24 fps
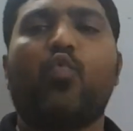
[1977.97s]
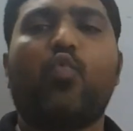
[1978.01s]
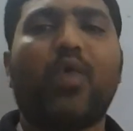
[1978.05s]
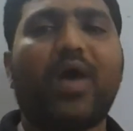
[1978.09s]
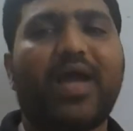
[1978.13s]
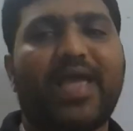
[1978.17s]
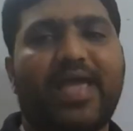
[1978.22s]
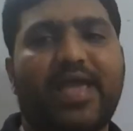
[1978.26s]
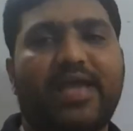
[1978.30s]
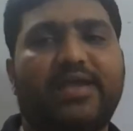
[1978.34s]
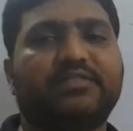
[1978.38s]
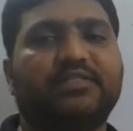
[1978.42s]

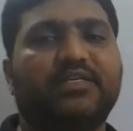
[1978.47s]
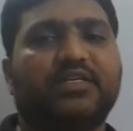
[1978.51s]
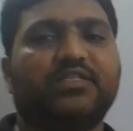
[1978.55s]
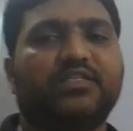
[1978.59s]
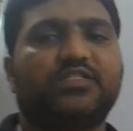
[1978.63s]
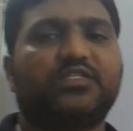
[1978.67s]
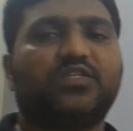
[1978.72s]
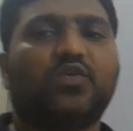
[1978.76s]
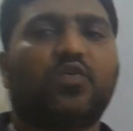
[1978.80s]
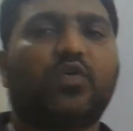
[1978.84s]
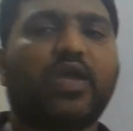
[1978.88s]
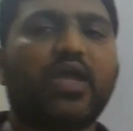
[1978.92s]

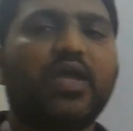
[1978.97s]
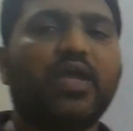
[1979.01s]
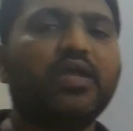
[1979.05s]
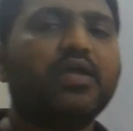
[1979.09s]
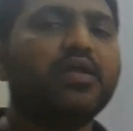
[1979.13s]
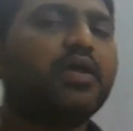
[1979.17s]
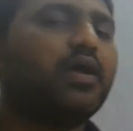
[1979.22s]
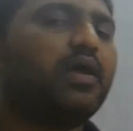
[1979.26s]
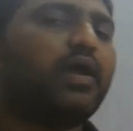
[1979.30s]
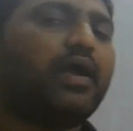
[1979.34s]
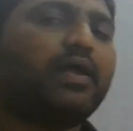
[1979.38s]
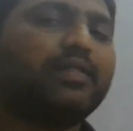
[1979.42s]
y-axis. Okay,
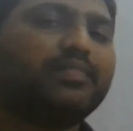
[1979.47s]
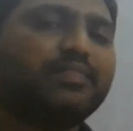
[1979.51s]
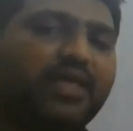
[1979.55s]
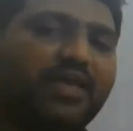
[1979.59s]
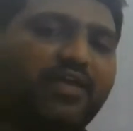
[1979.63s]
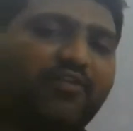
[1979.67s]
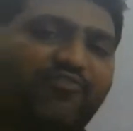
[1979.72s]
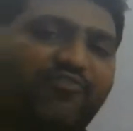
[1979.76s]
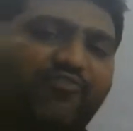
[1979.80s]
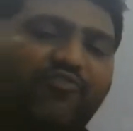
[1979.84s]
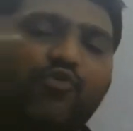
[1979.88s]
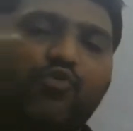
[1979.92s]
and
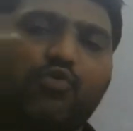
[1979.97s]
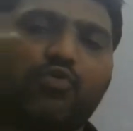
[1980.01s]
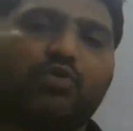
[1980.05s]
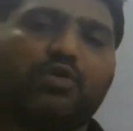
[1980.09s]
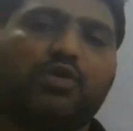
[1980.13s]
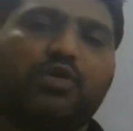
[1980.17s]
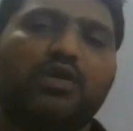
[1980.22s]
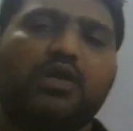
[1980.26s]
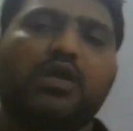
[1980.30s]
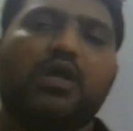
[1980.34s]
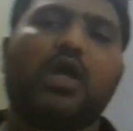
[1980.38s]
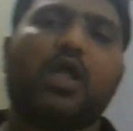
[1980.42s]
therefore